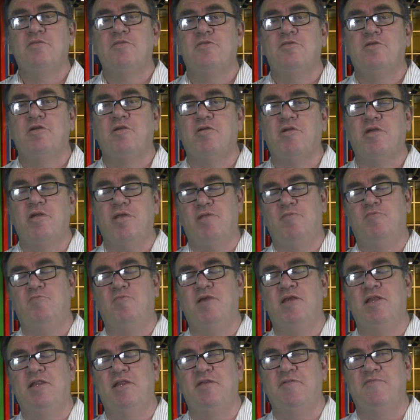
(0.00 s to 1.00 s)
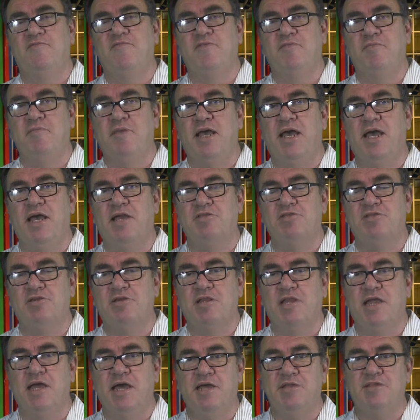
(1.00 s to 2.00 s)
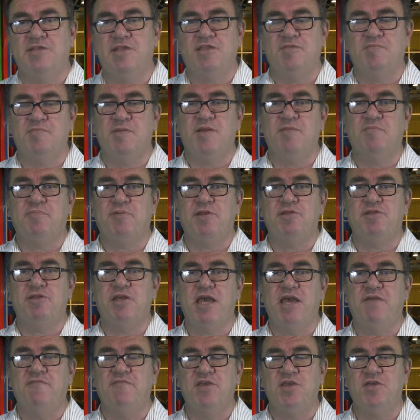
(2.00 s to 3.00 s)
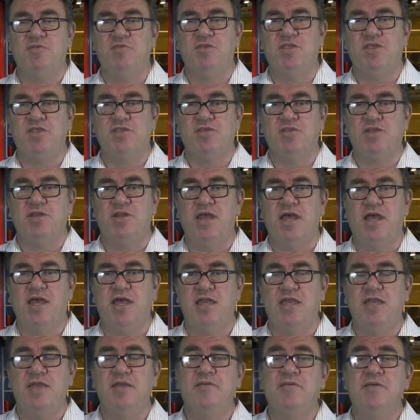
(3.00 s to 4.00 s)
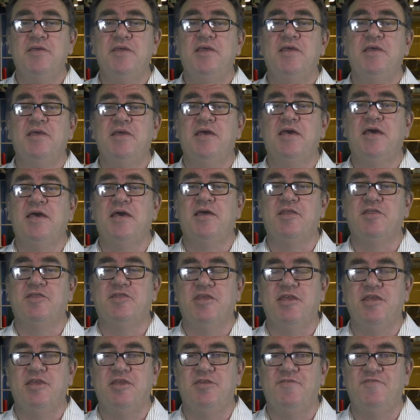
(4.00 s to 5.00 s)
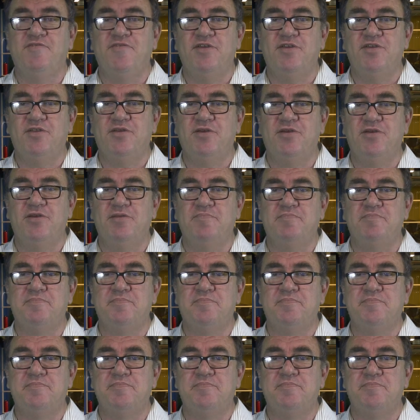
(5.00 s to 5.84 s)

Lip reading: Gerry Whelan from Archer Glass, it's been a pleasure having you with us today. Thank you for your time.